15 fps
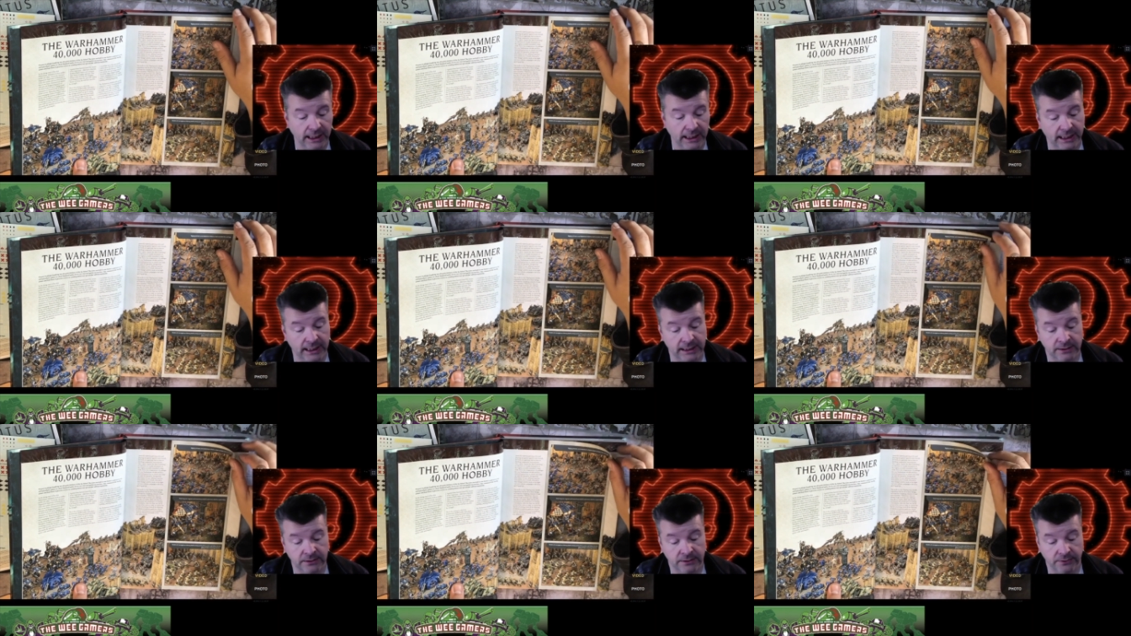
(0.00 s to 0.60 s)

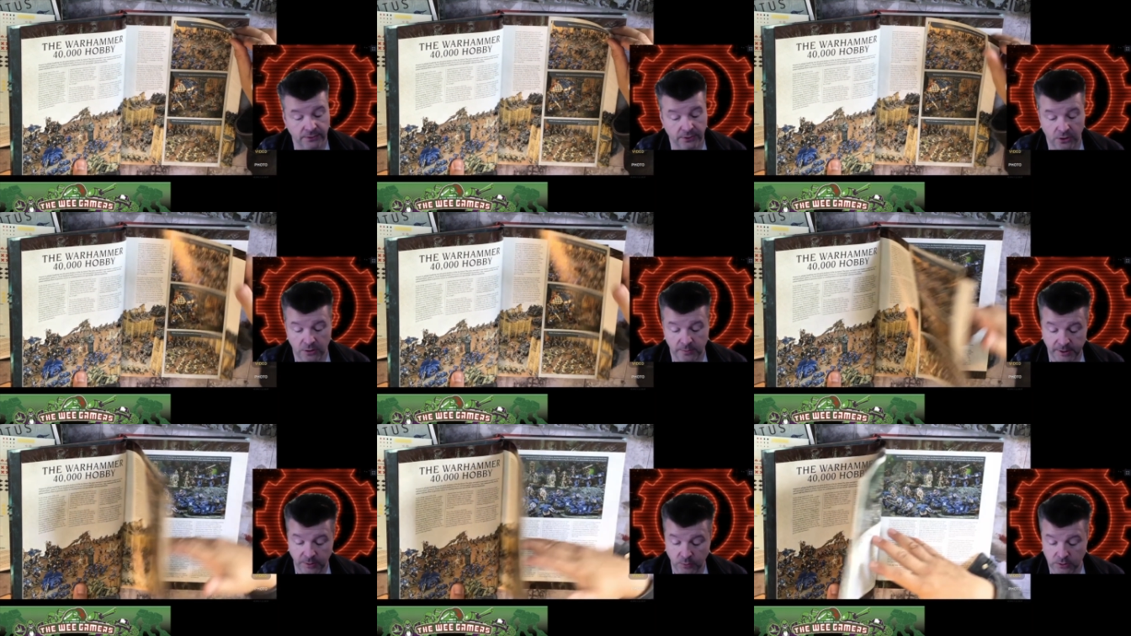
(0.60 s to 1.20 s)
in the
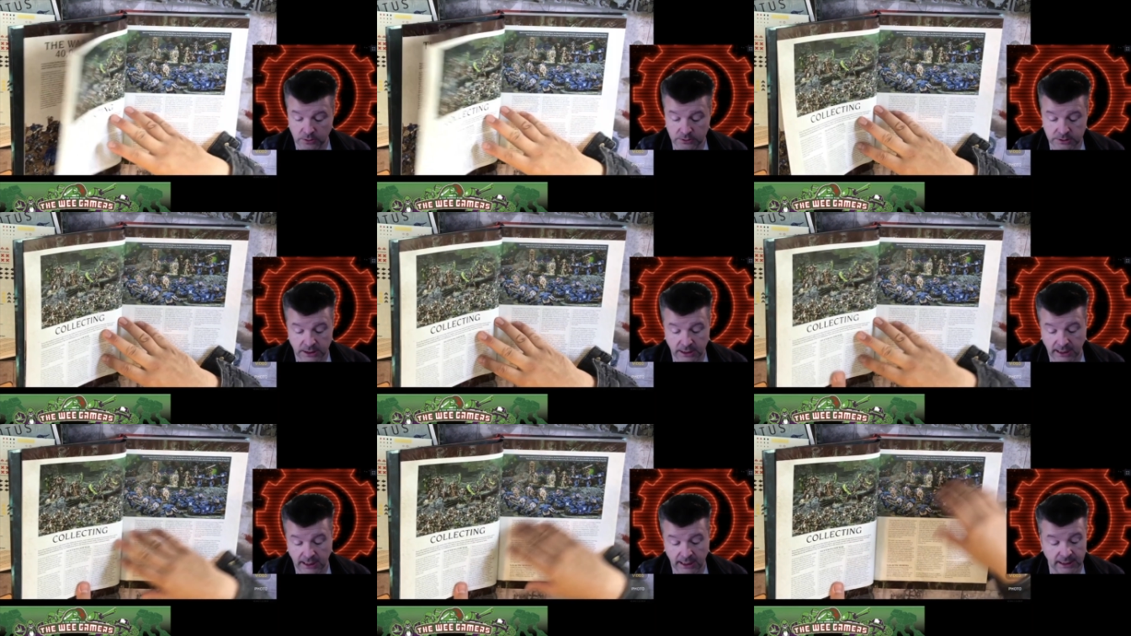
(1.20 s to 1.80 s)
hobby world
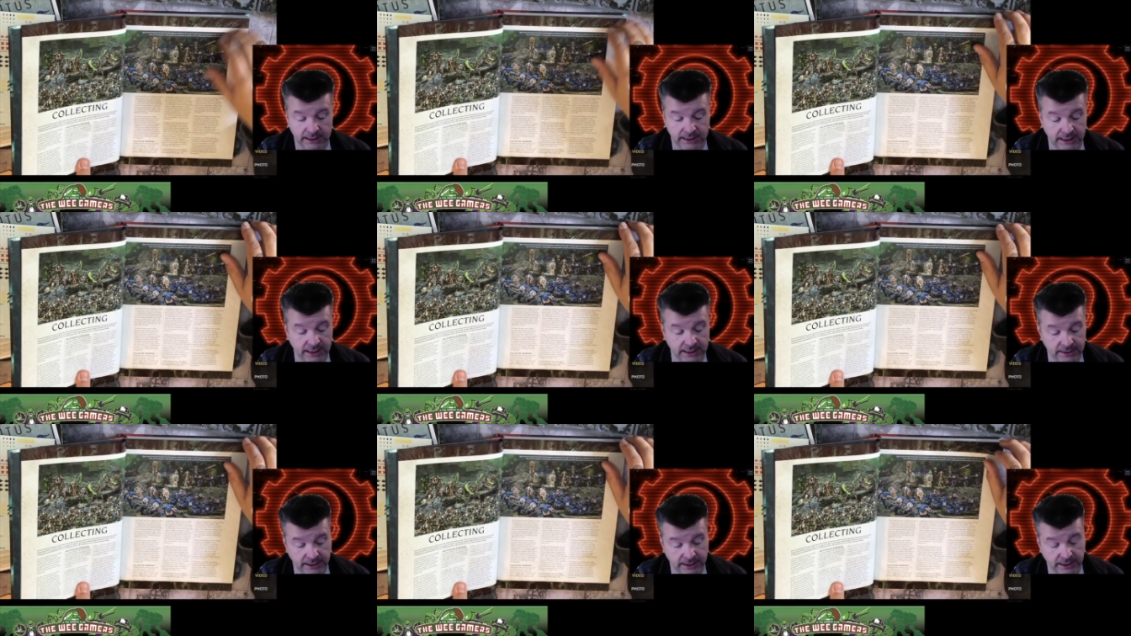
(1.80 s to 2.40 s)
and
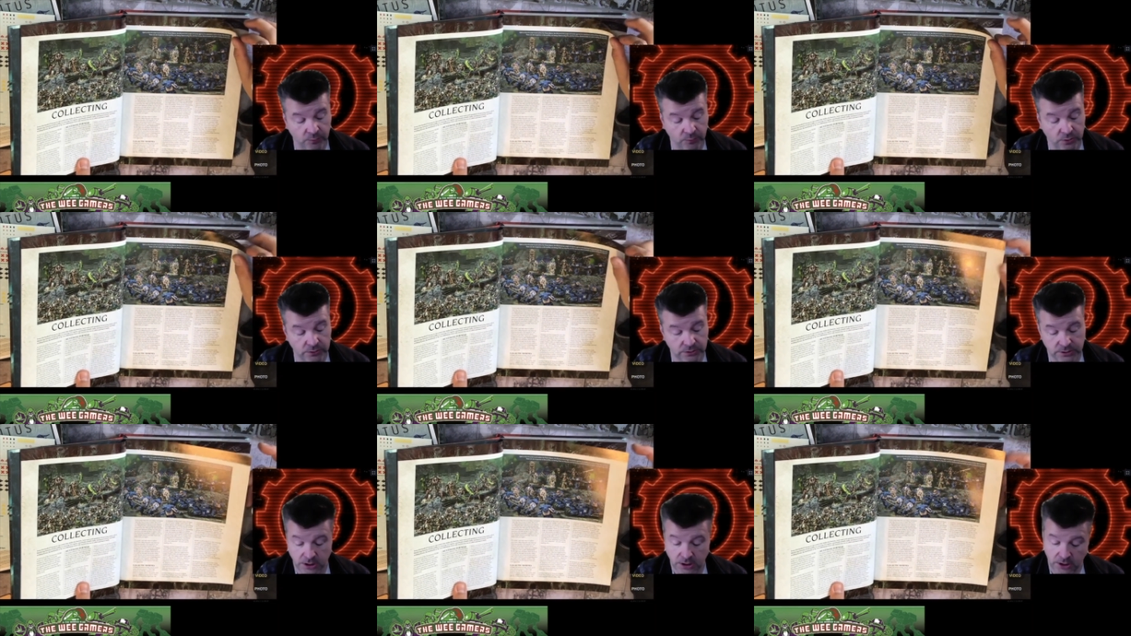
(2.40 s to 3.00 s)
in the game
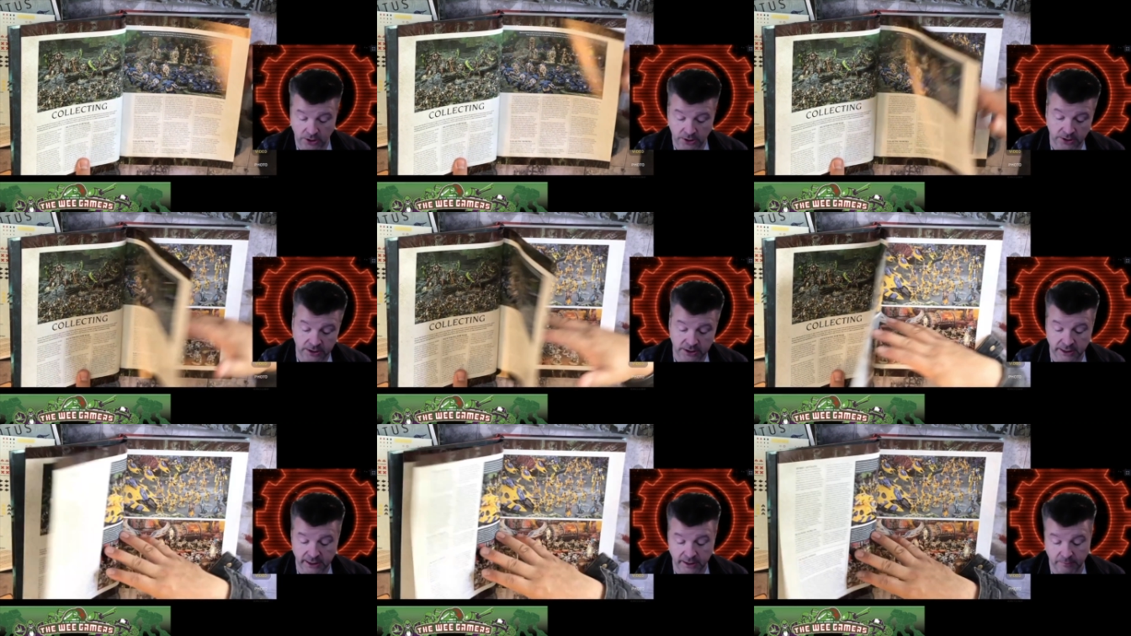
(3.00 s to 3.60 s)
world how to
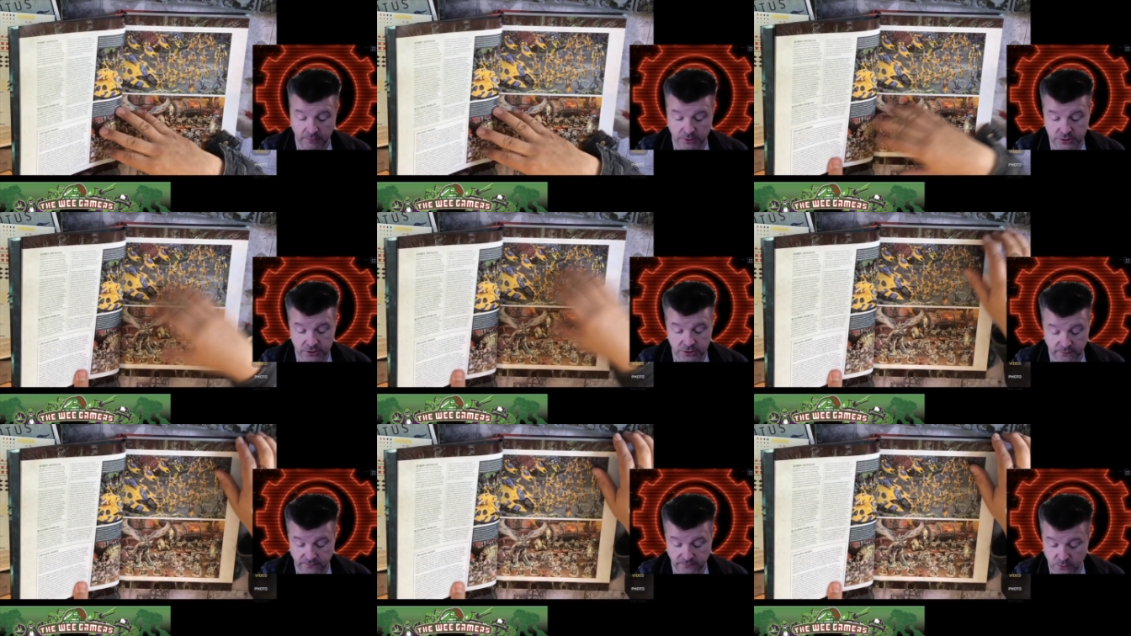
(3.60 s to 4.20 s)
collect muster
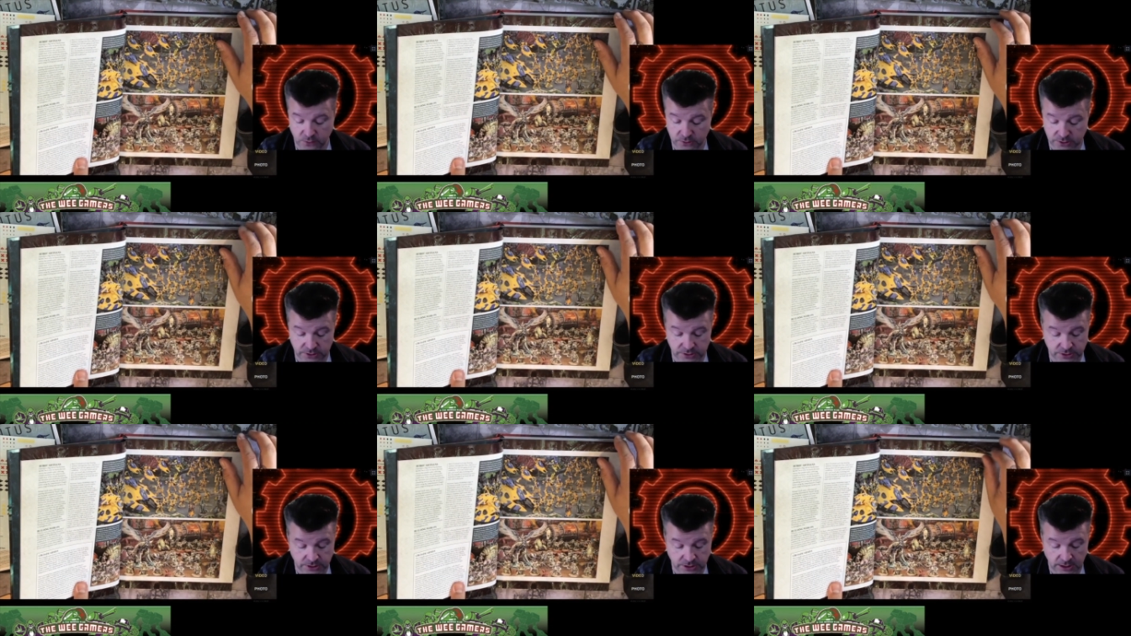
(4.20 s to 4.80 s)
your
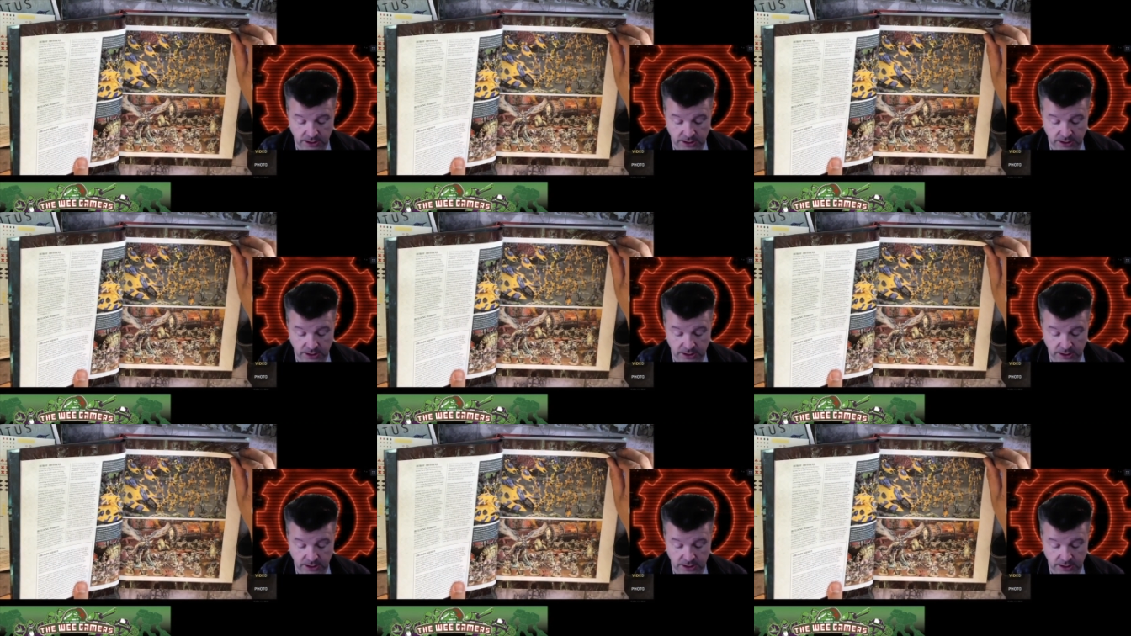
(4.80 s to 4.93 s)
forces.